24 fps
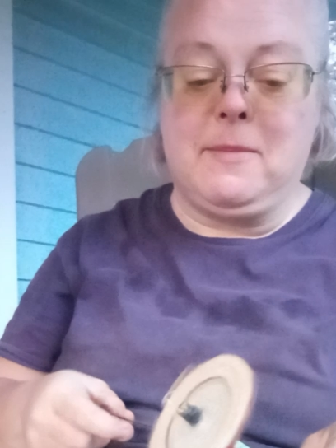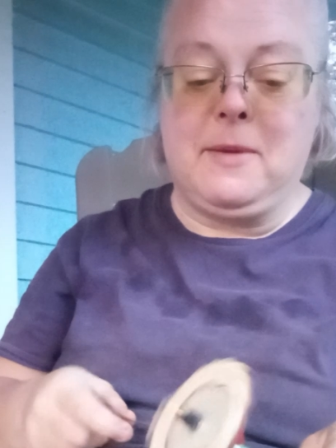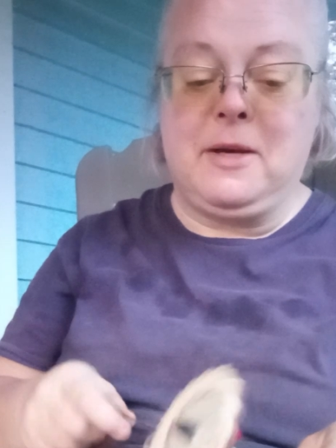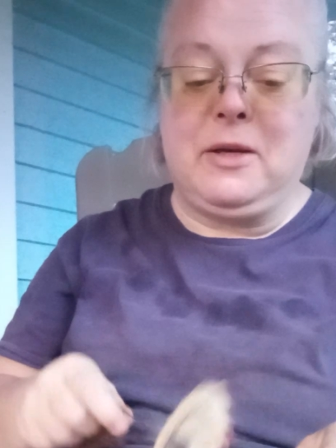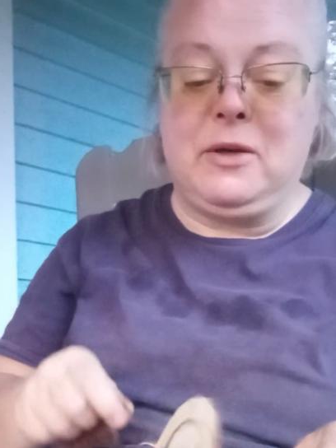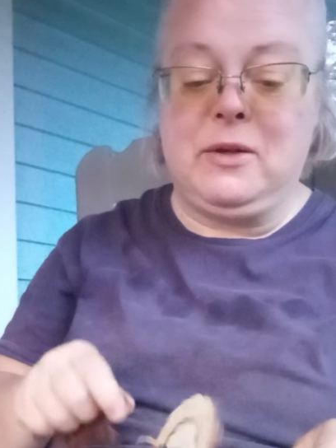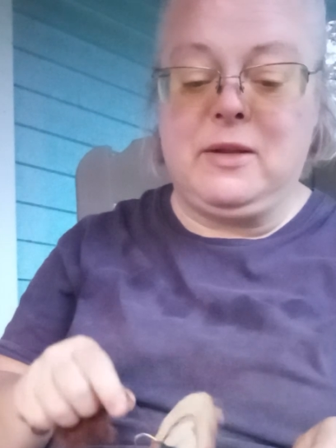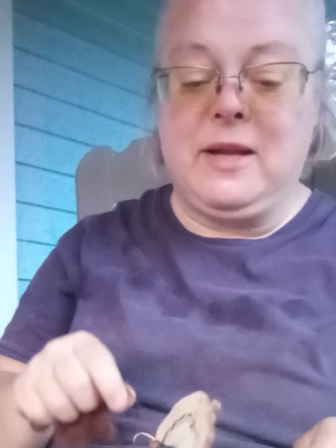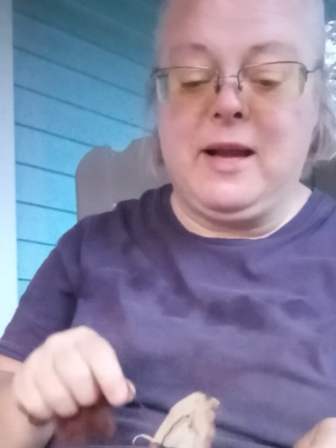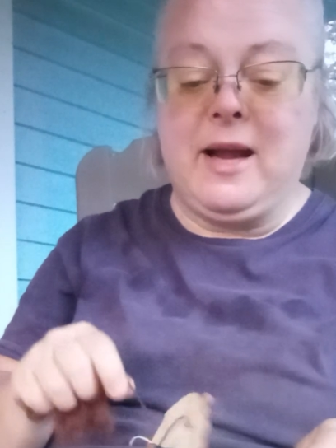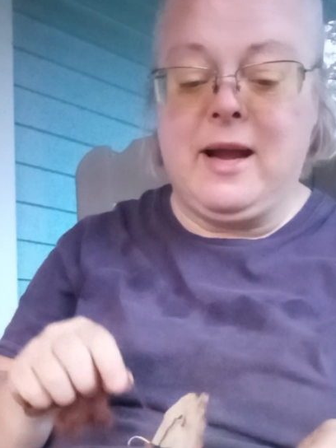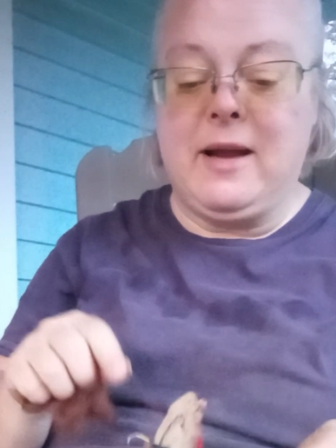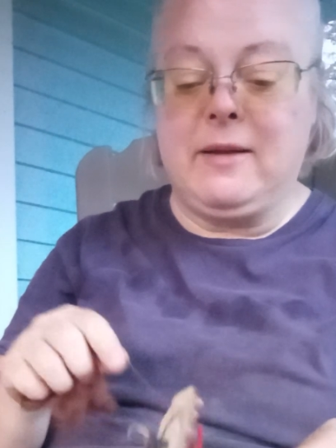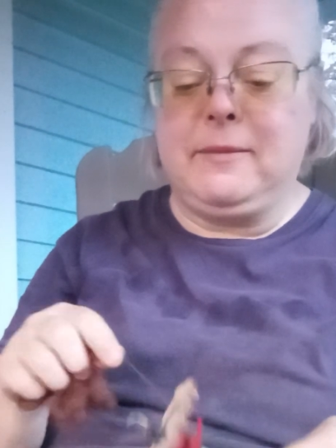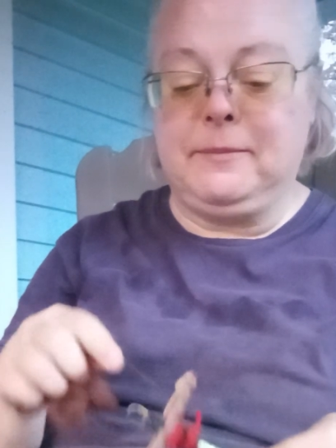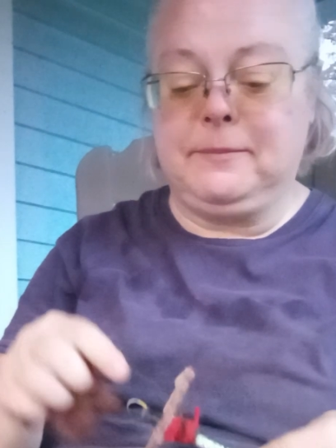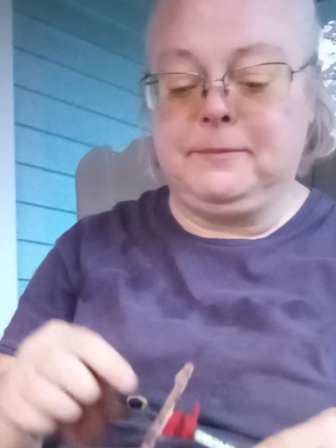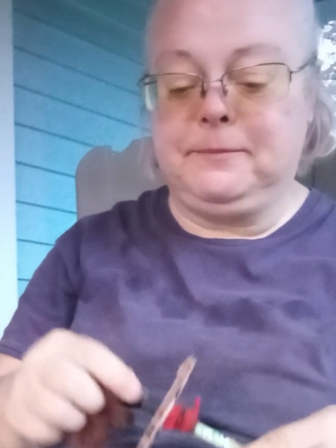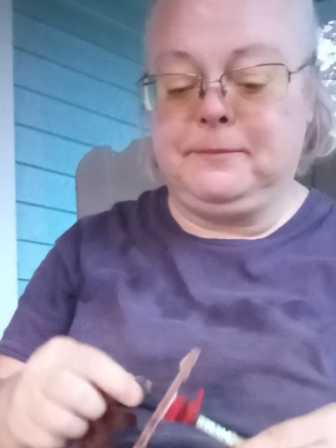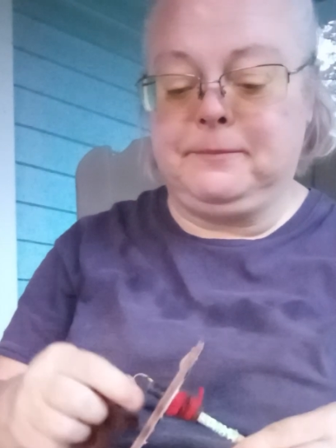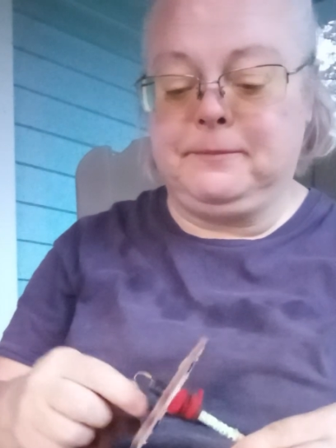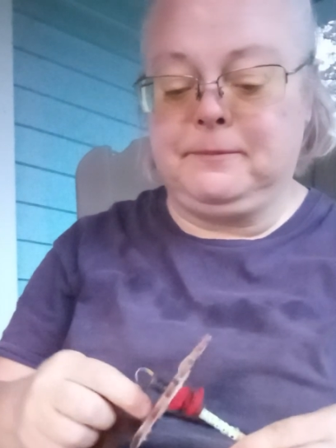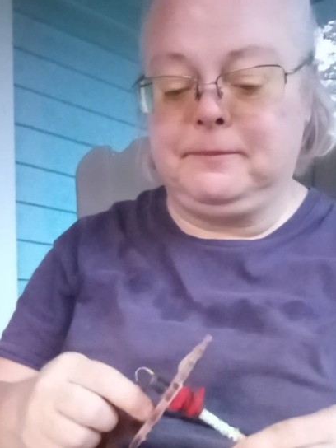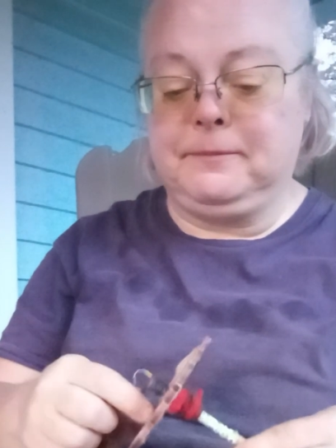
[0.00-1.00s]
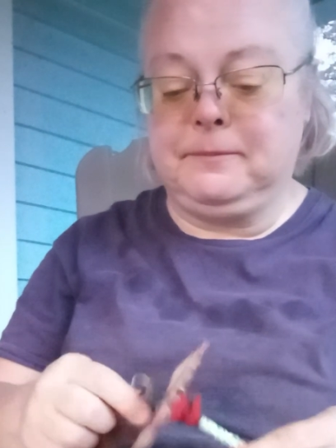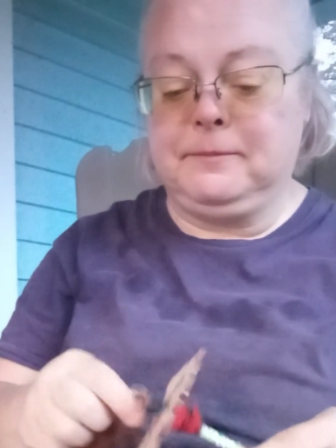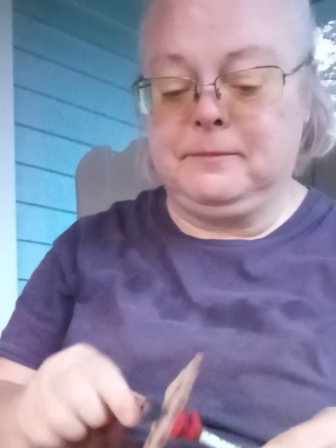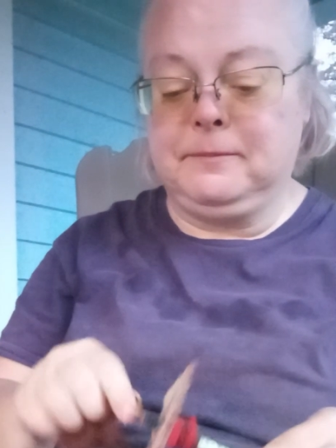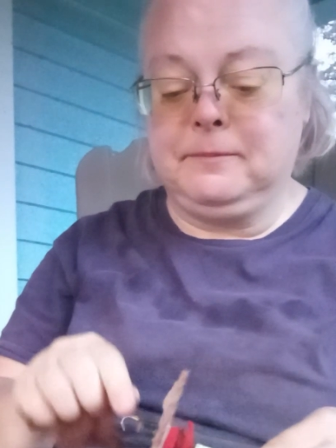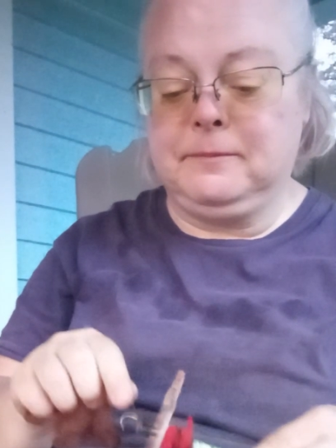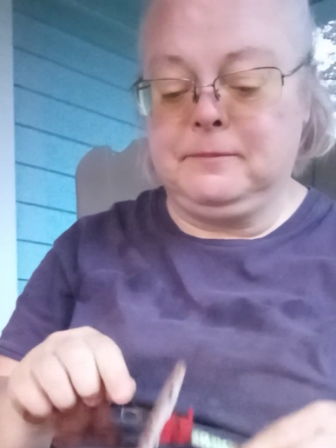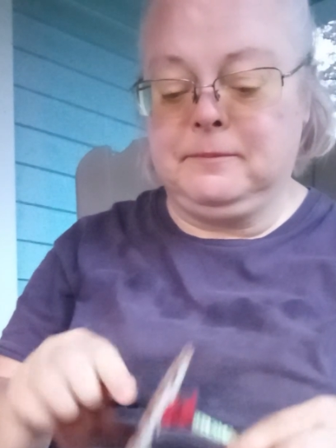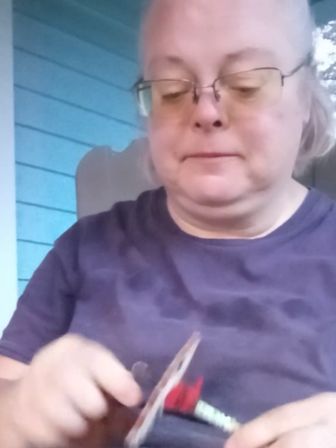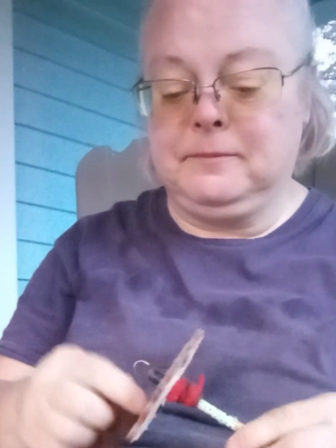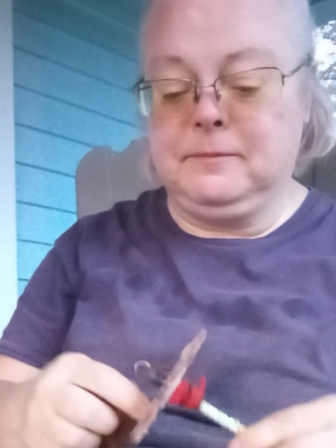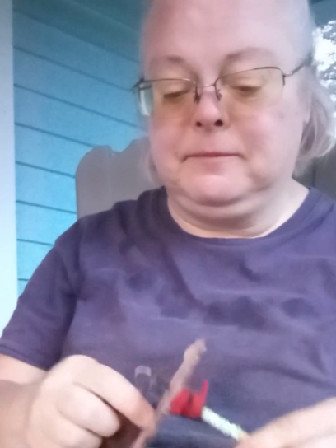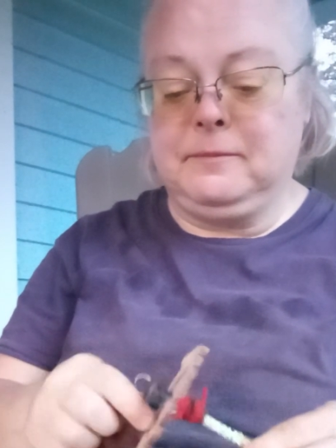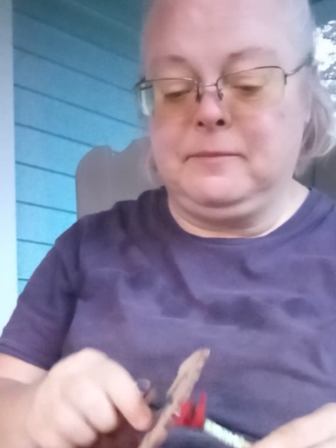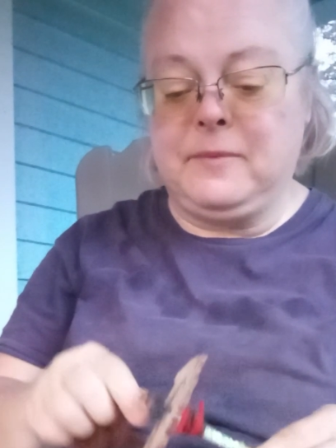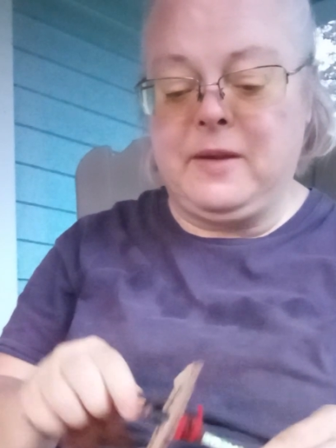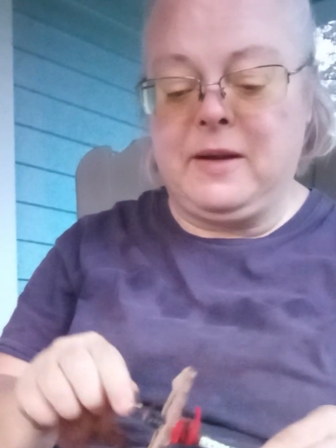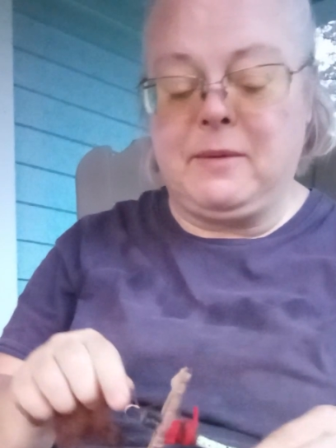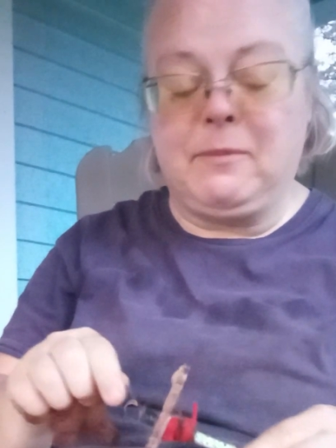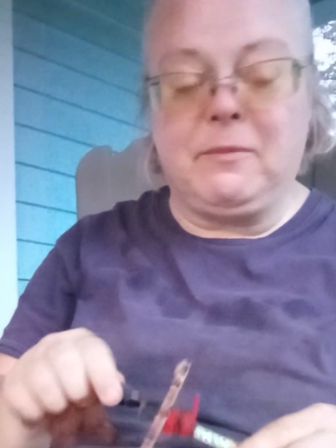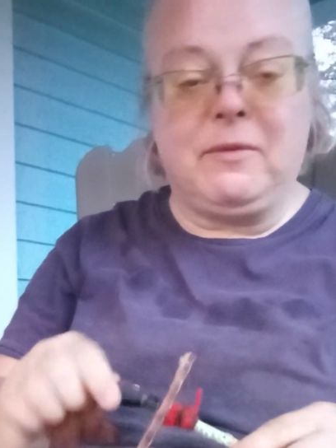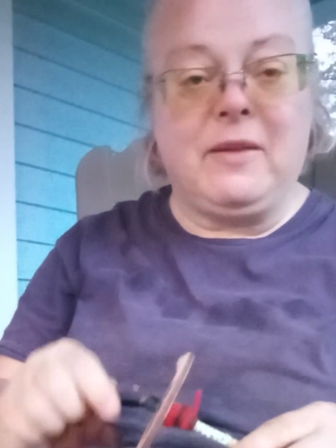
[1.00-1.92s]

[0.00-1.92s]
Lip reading: I do that, like